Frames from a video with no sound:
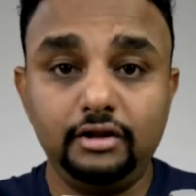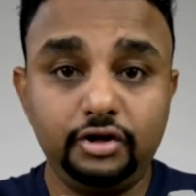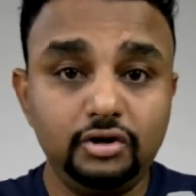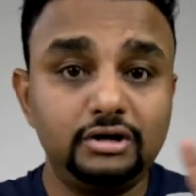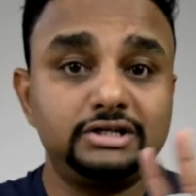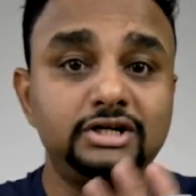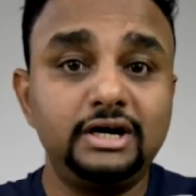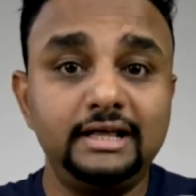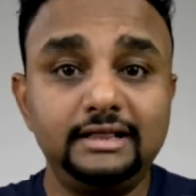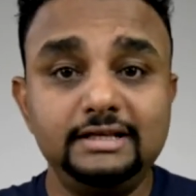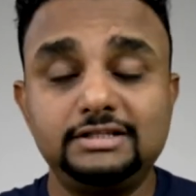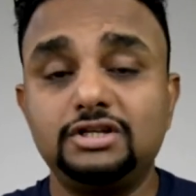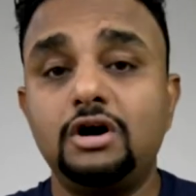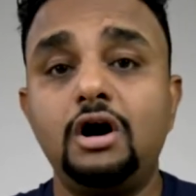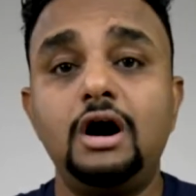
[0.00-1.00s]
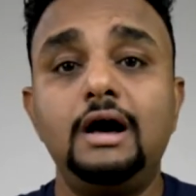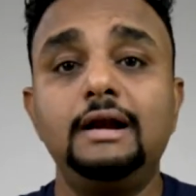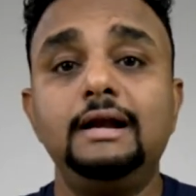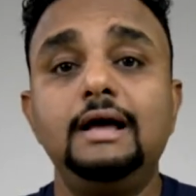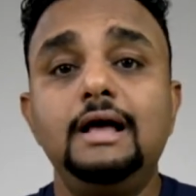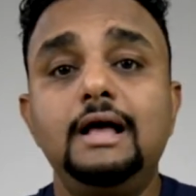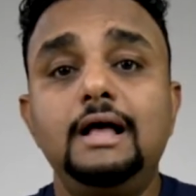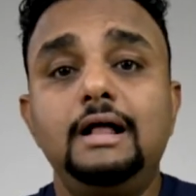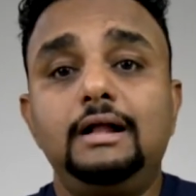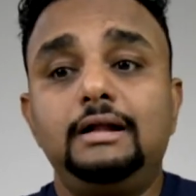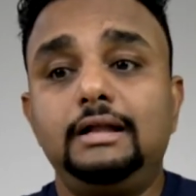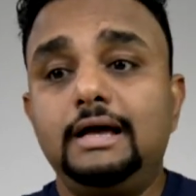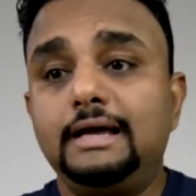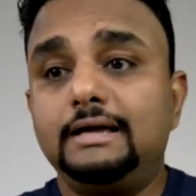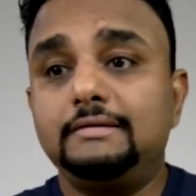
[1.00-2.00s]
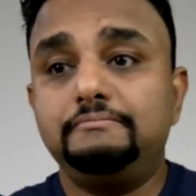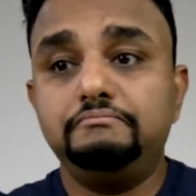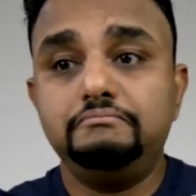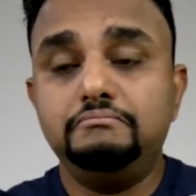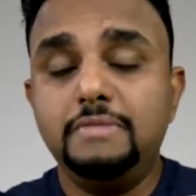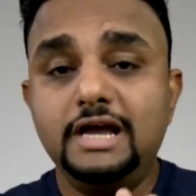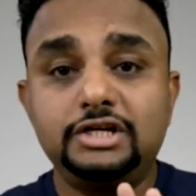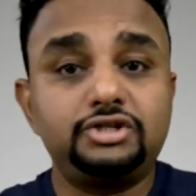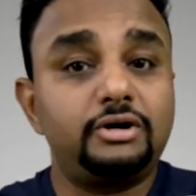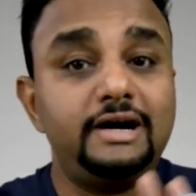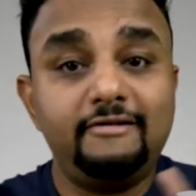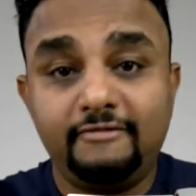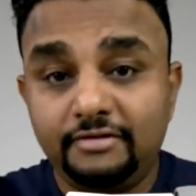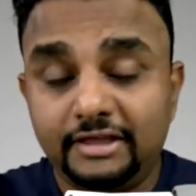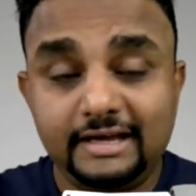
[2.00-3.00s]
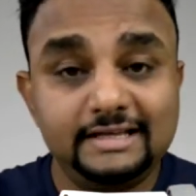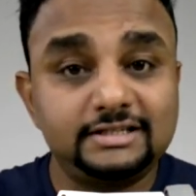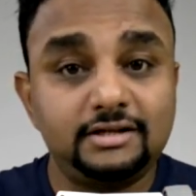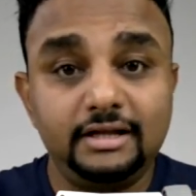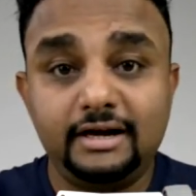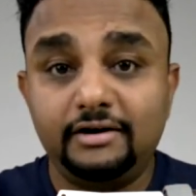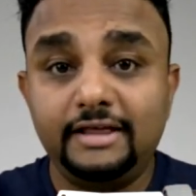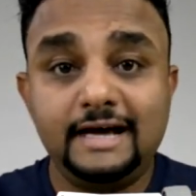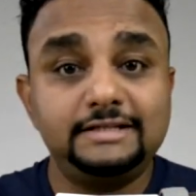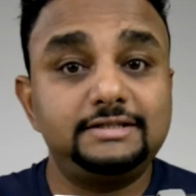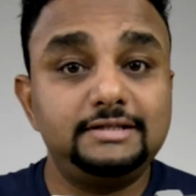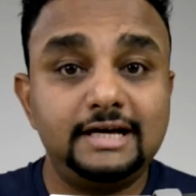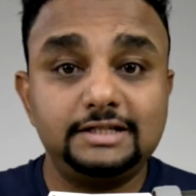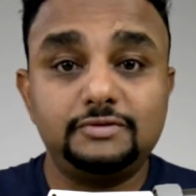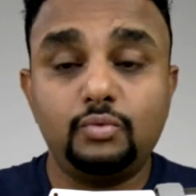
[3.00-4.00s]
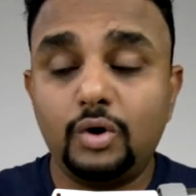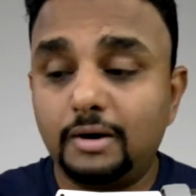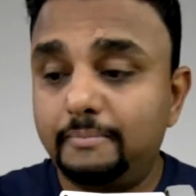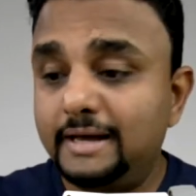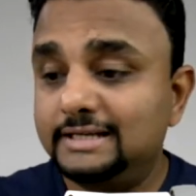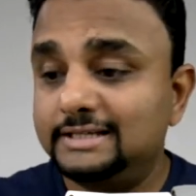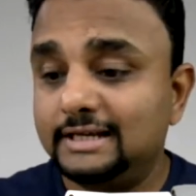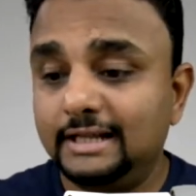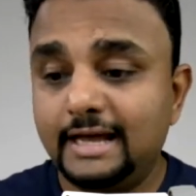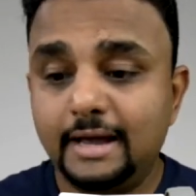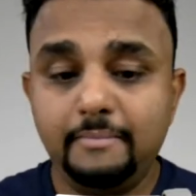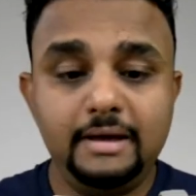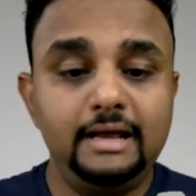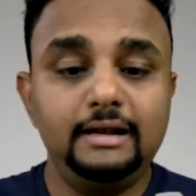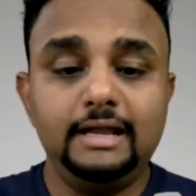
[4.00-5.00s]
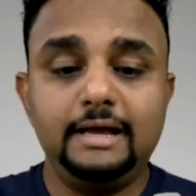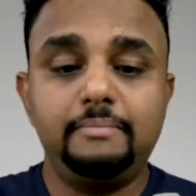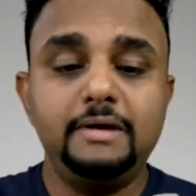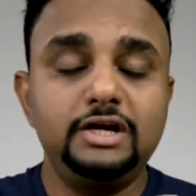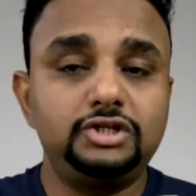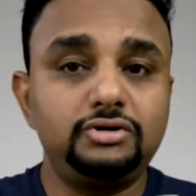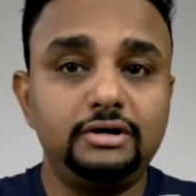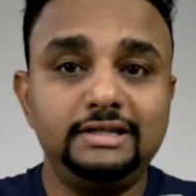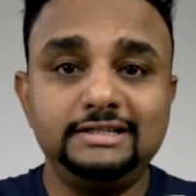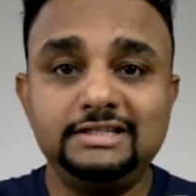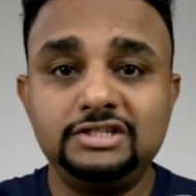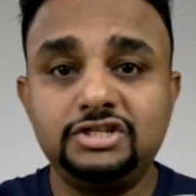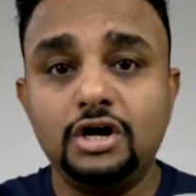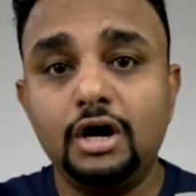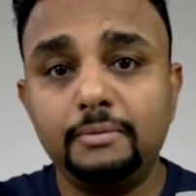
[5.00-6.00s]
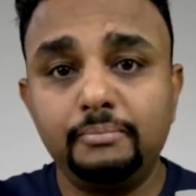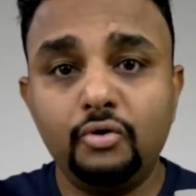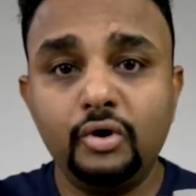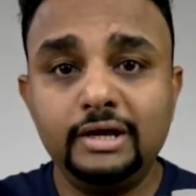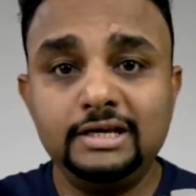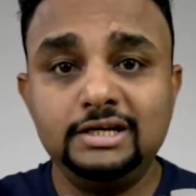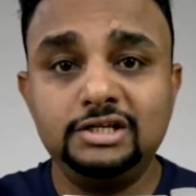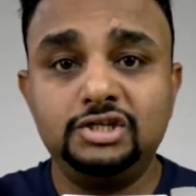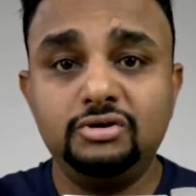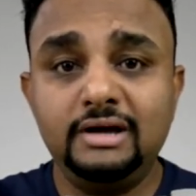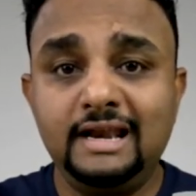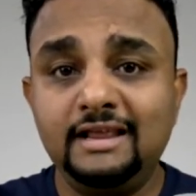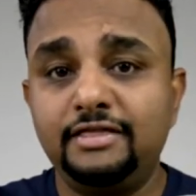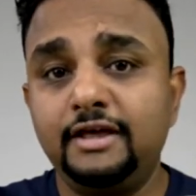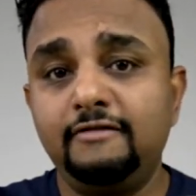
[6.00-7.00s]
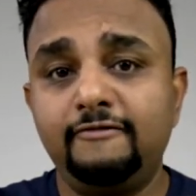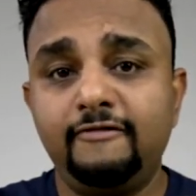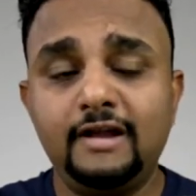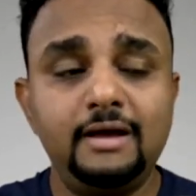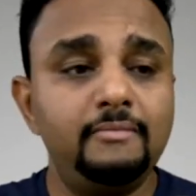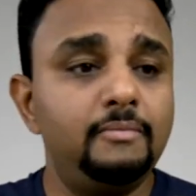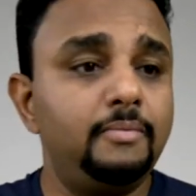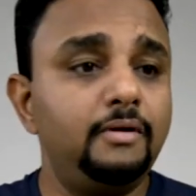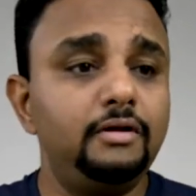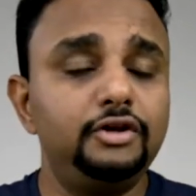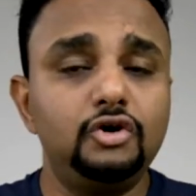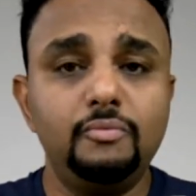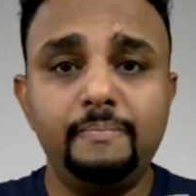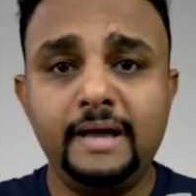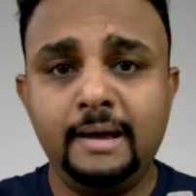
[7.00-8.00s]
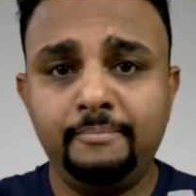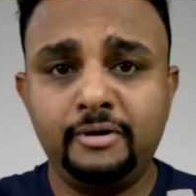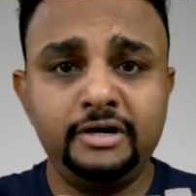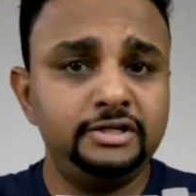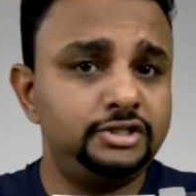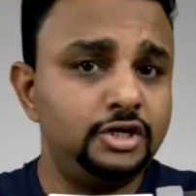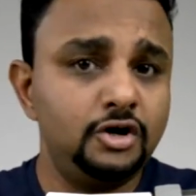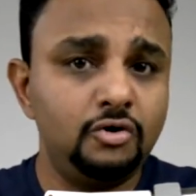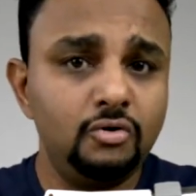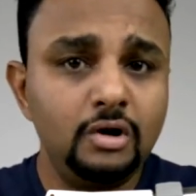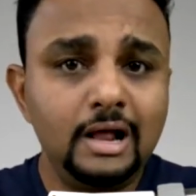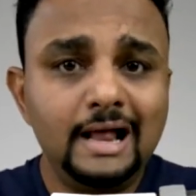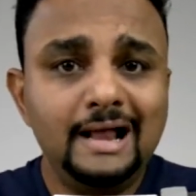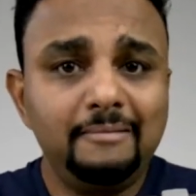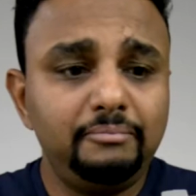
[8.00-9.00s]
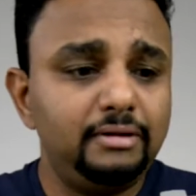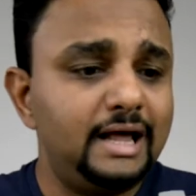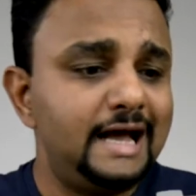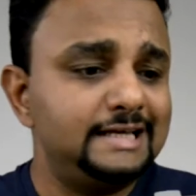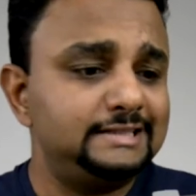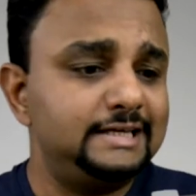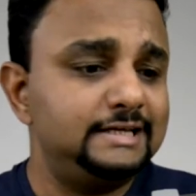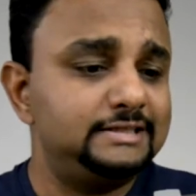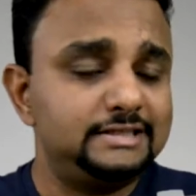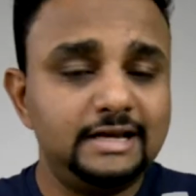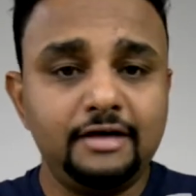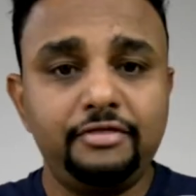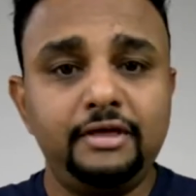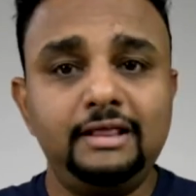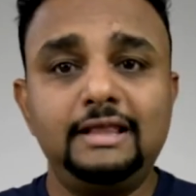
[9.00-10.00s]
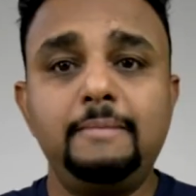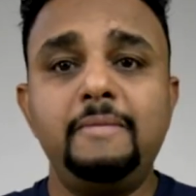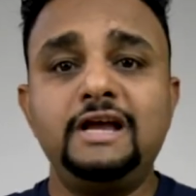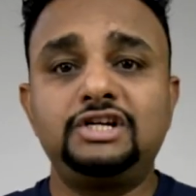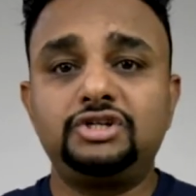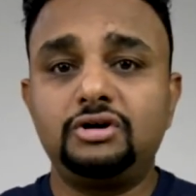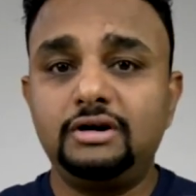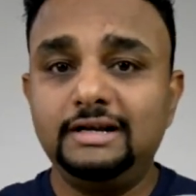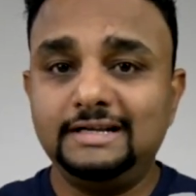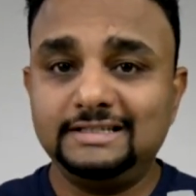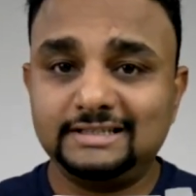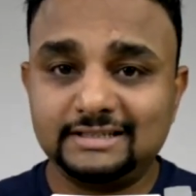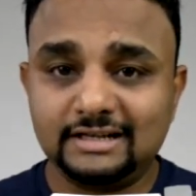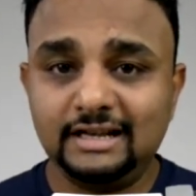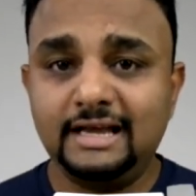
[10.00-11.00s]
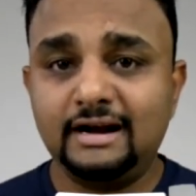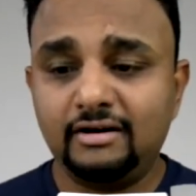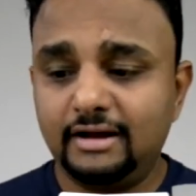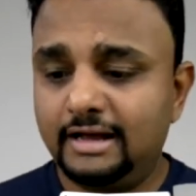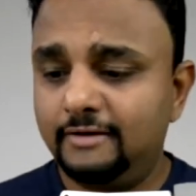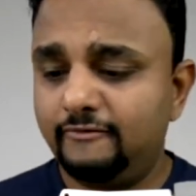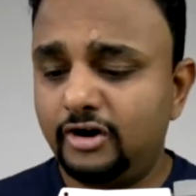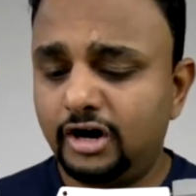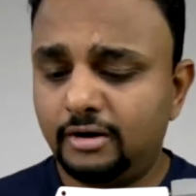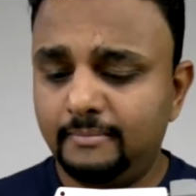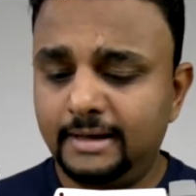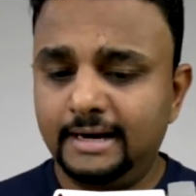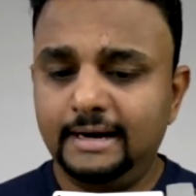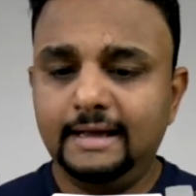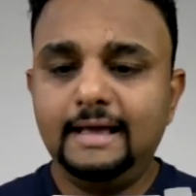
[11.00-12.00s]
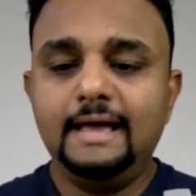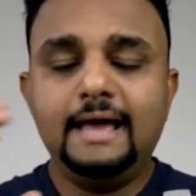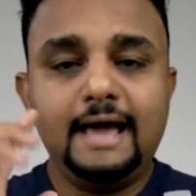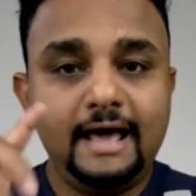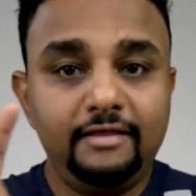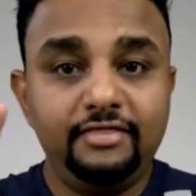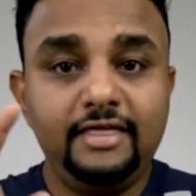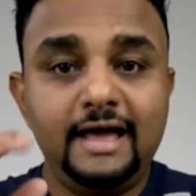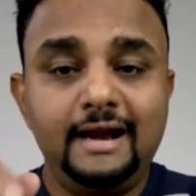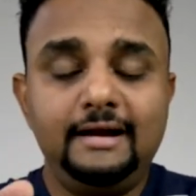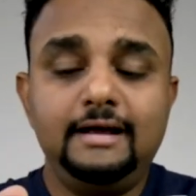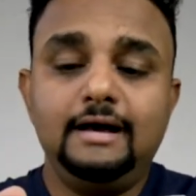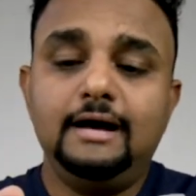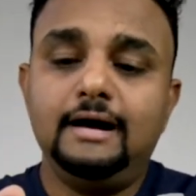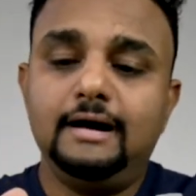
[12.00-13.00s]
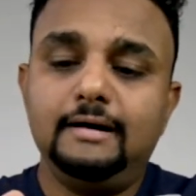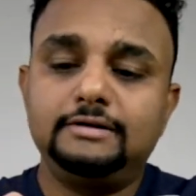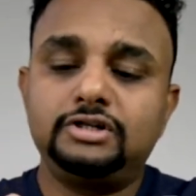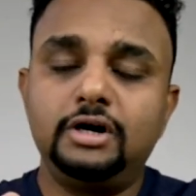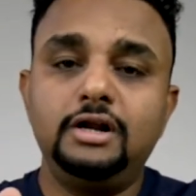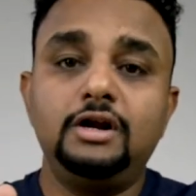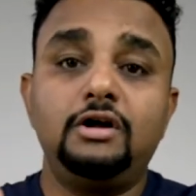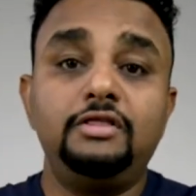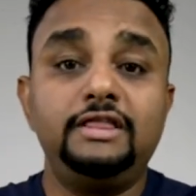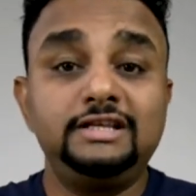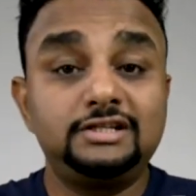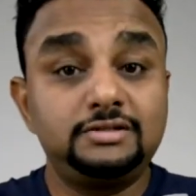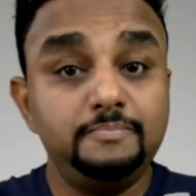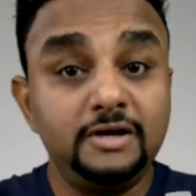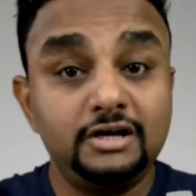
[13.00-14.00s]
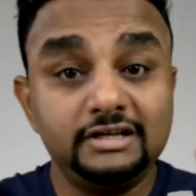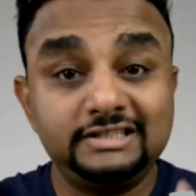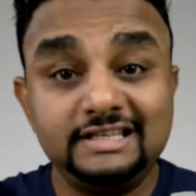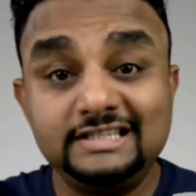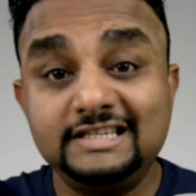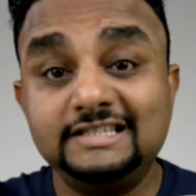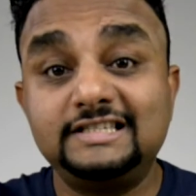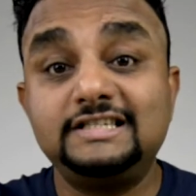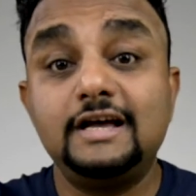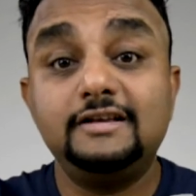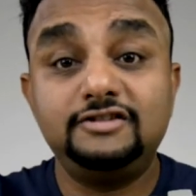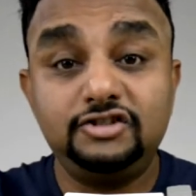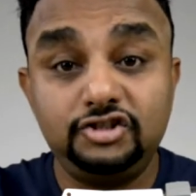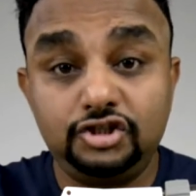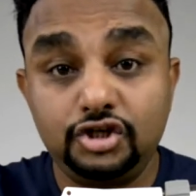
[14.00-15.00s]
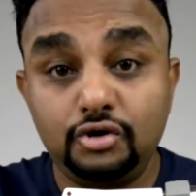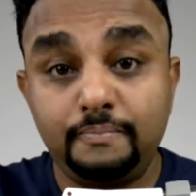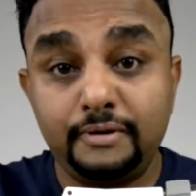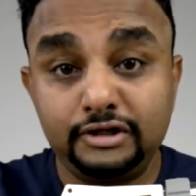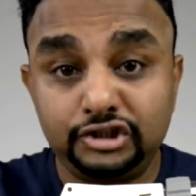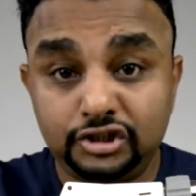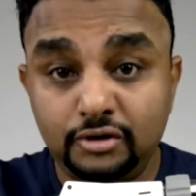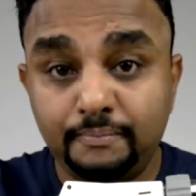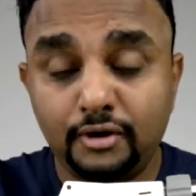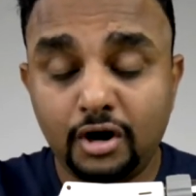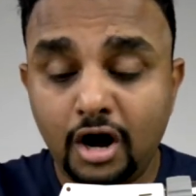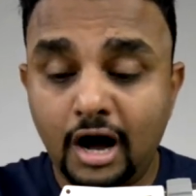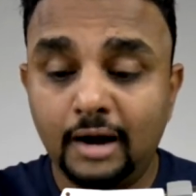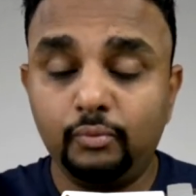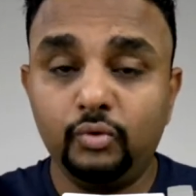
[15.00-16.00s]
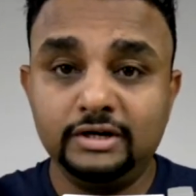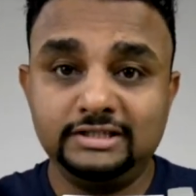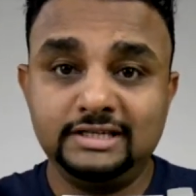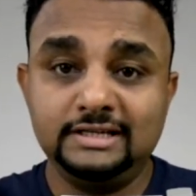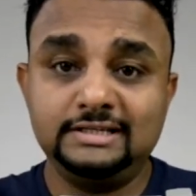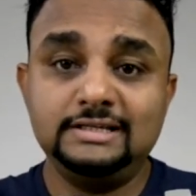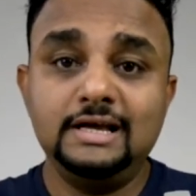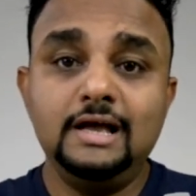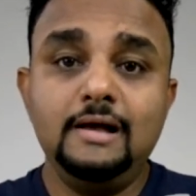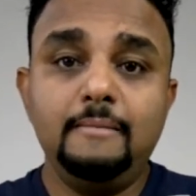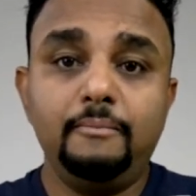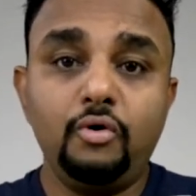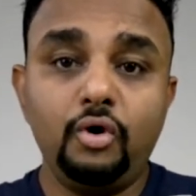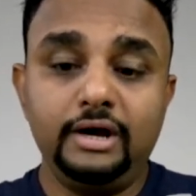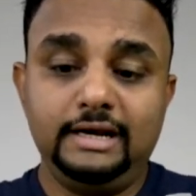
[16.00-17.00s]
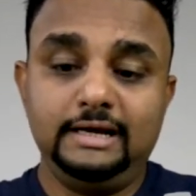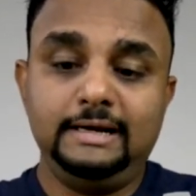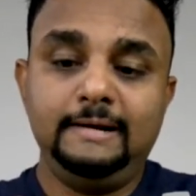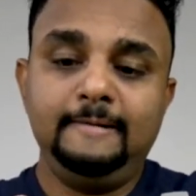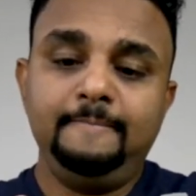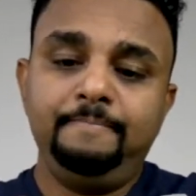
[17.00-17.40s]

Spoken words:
You're turning this on, like make sure everything is clear. That's what basically I mean. Like make sure this is not pointing to anything flammable, no papers, no plastics, nothing. They make sure it is clear environment, and then turn it on because this is super hot once it's pointed.